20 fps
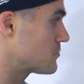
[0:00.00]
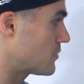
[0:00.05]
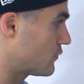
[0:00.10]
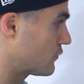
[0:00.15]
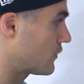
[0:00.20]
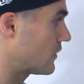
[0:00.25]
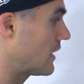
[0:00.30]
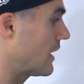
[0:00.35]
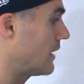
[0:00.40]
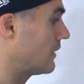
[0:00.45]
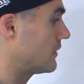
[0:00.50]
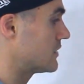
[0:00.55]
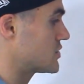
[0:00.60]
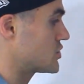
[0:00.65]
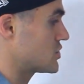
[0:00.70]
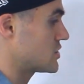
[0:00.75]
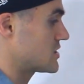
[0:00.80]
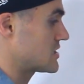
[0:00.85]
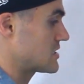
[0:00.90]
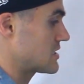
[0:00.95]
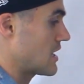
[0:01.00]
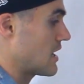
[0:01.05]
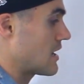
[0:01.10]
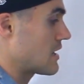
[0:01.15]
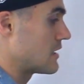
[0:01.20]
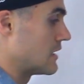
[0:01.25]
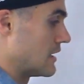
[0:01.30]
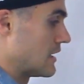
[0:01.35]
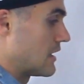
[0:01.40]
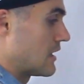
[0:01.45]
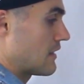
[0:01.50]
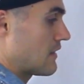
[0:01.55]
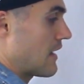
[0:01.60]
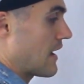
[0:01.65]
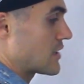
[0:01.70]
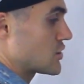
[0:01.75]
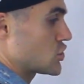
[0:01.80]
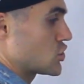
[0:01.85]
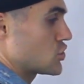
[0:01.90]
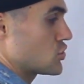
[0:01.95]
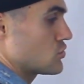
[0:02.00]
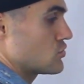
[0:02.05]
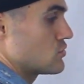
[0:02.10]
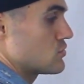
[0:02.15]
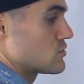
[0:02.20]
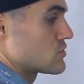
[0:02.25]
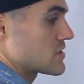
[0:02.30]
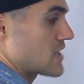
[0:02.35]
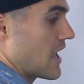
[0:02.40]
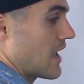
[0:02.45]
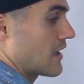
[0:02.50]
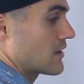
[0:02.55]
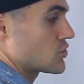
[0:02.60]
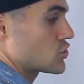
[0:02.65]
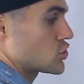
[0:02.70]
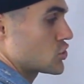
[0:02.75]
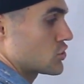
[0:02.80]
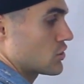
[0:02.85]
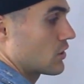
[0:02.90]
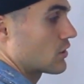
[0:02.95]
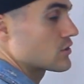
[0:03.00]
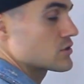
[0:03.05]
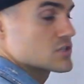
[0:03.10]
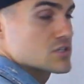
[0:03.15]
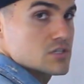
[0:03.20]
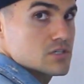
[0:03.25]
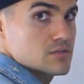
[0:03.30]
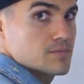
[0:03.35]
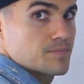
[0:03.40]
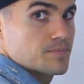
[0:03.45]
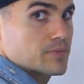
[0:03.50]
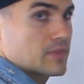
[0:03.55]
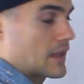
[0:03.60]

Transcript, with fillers: But for now, let's just say that shoes and shirts